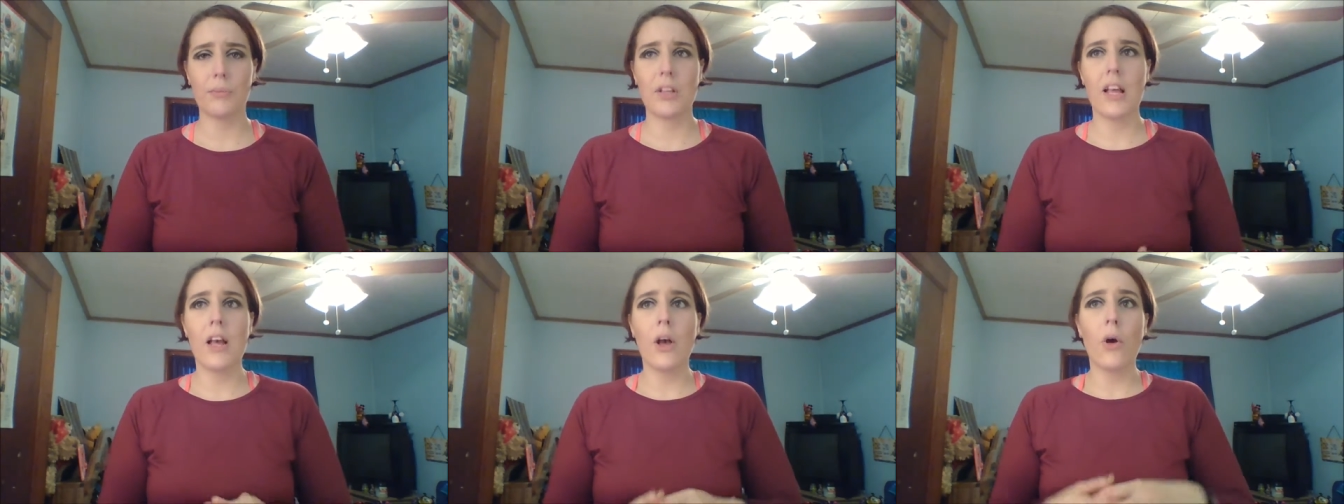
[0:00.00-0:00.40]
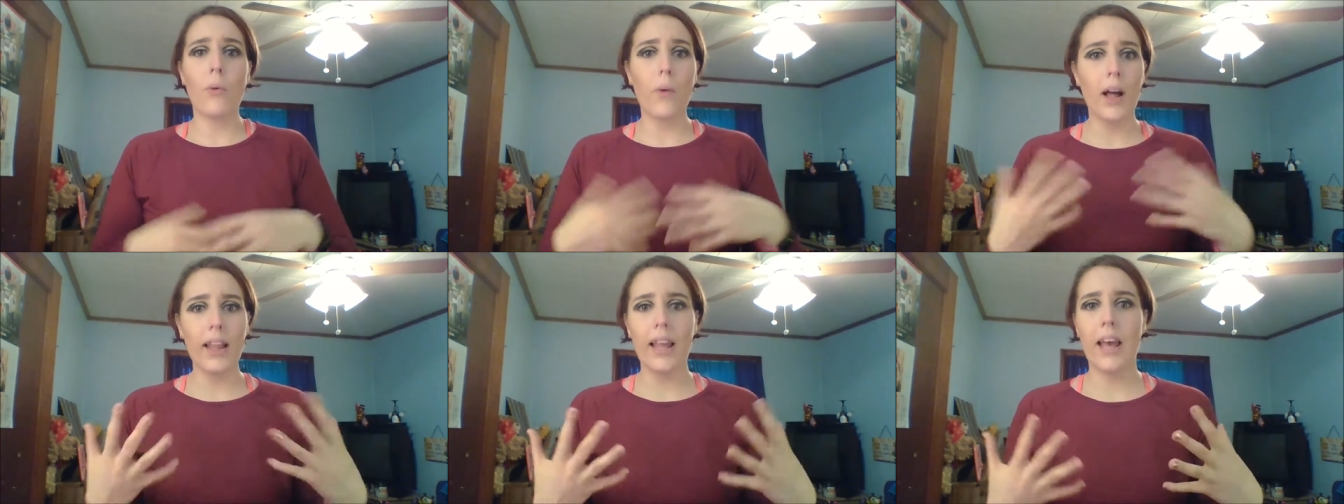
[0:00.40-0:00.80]
while I
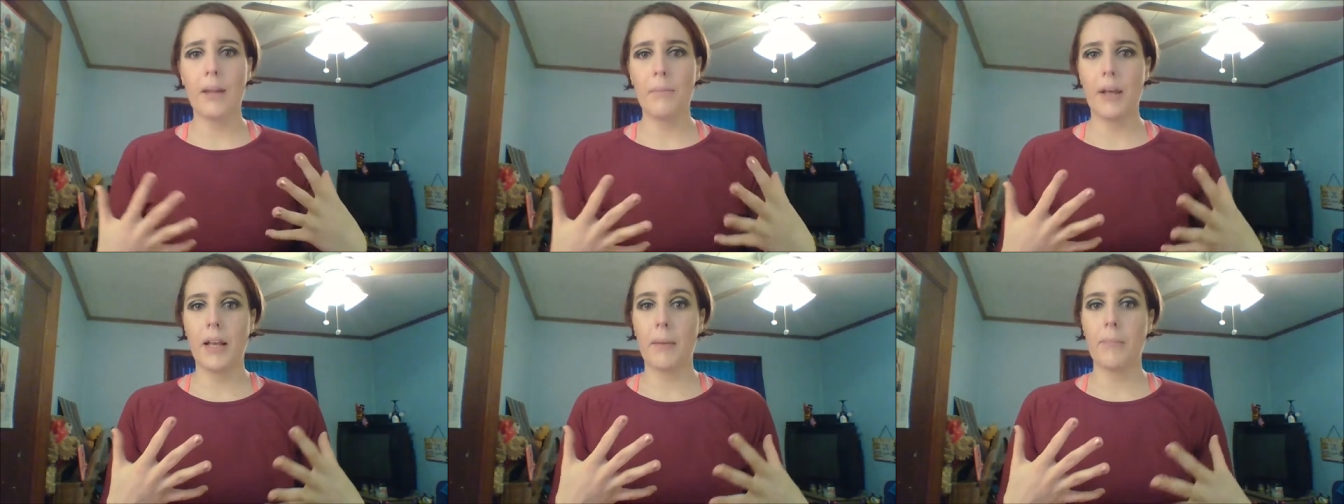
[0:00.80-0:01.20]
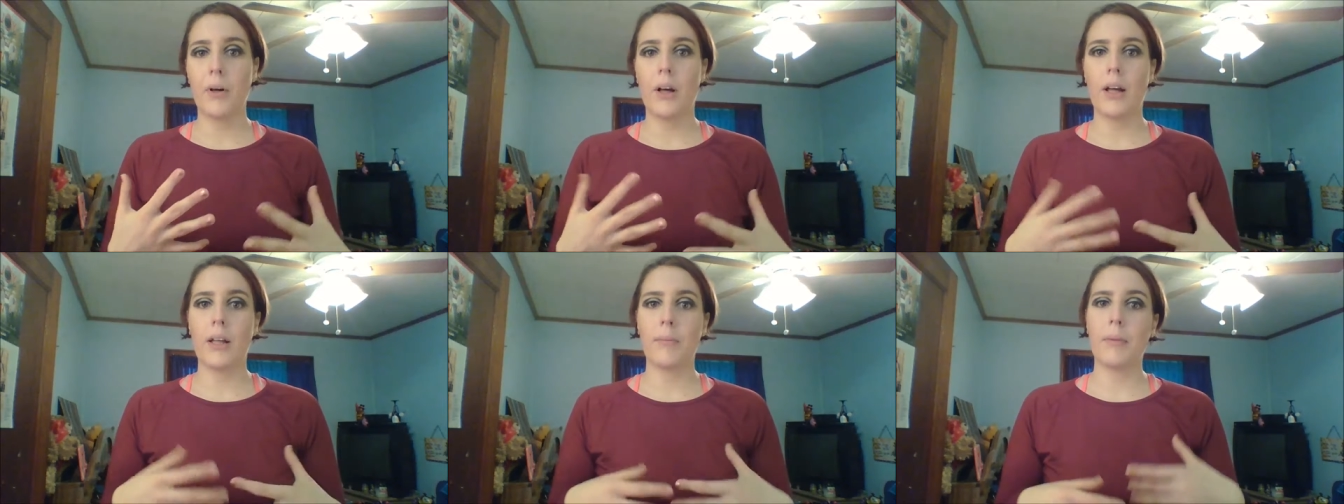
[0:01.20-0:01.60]
had makeup on
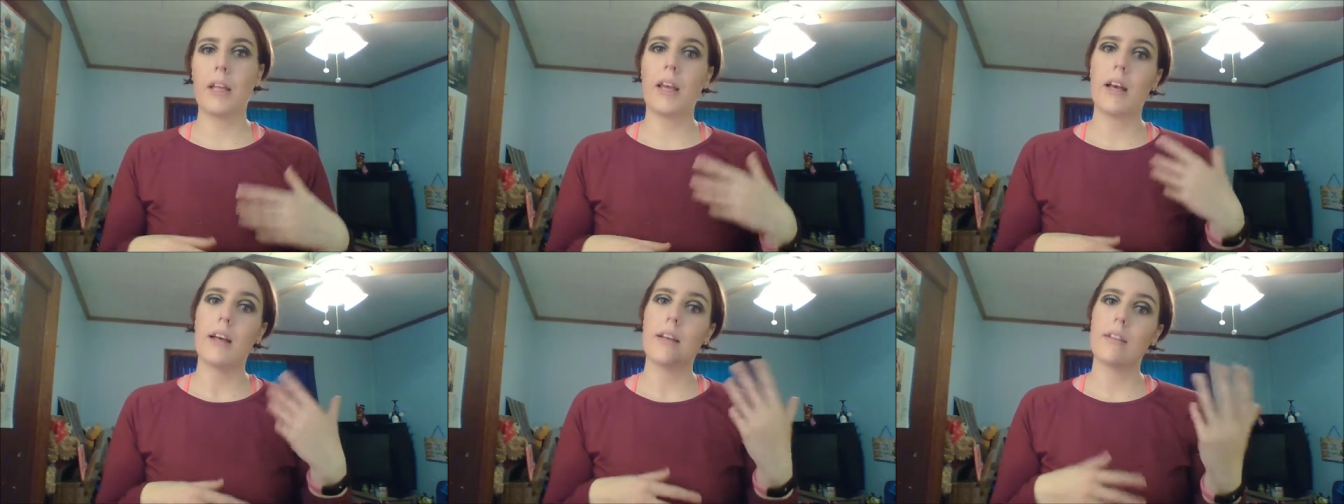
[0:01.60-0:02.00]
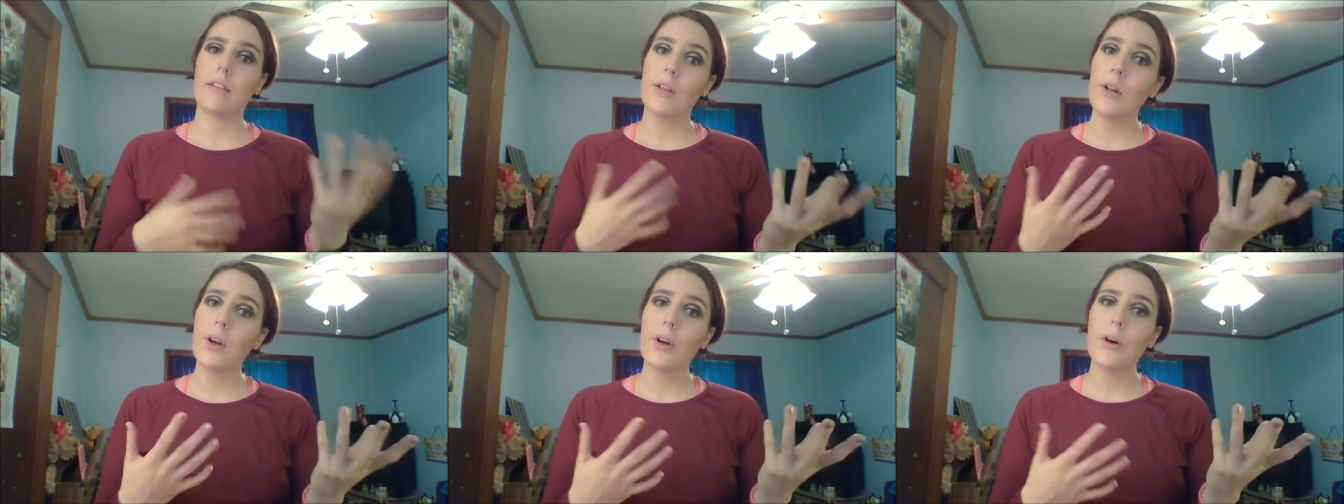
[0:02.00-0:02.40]
because,
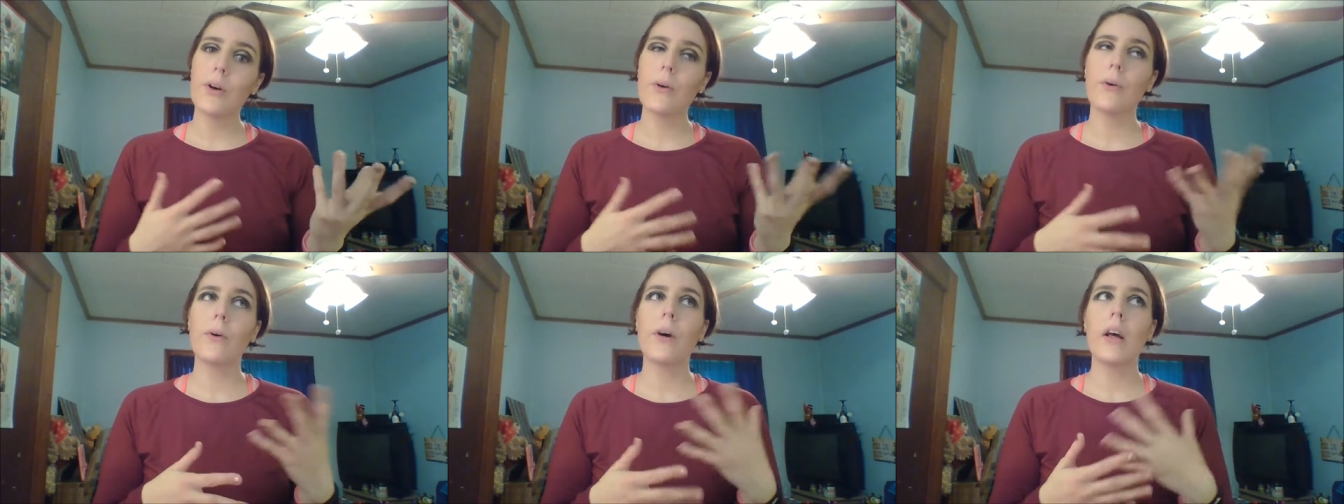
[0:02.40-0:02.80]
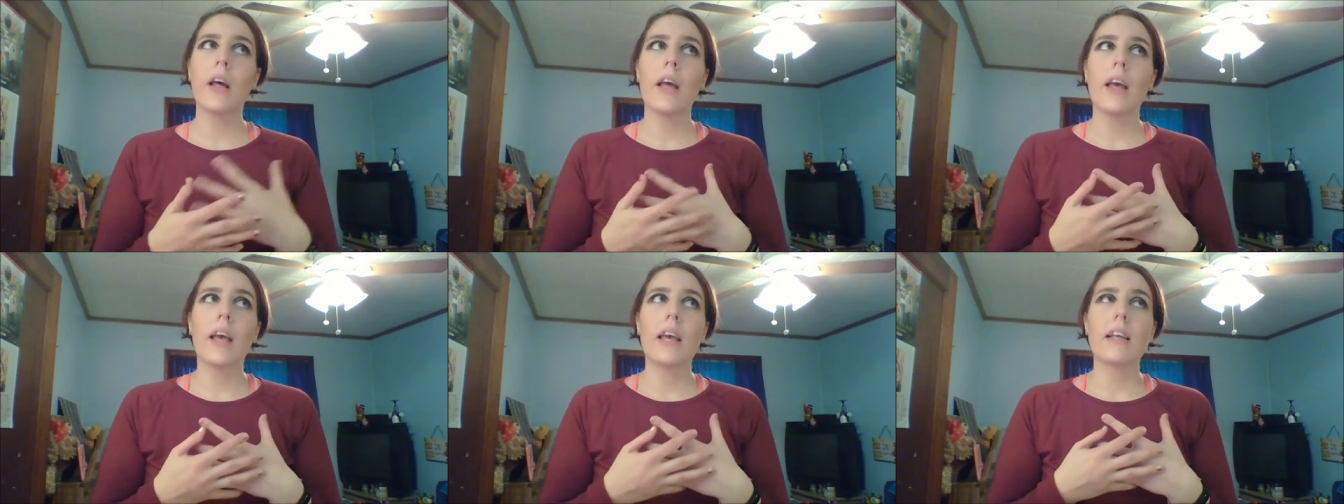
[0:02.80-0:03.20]

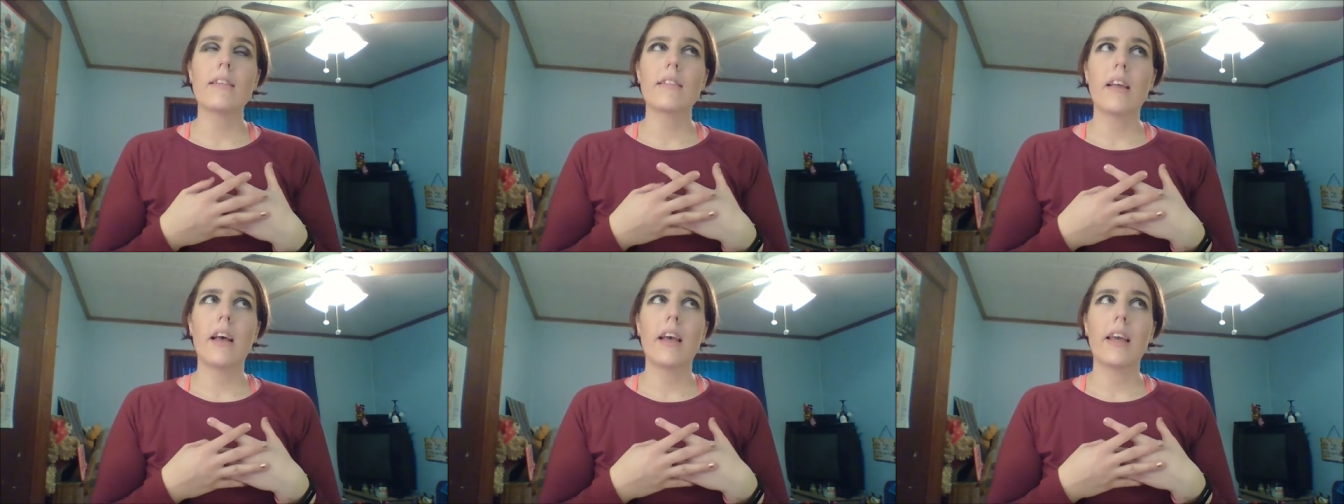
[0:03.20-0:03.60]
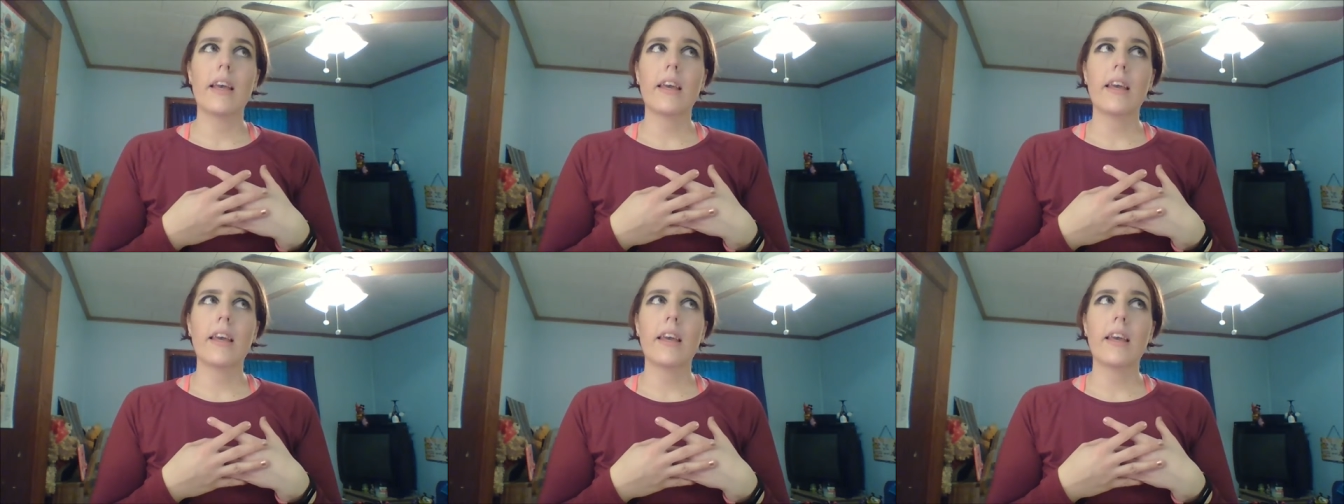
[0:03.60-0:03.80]
it's like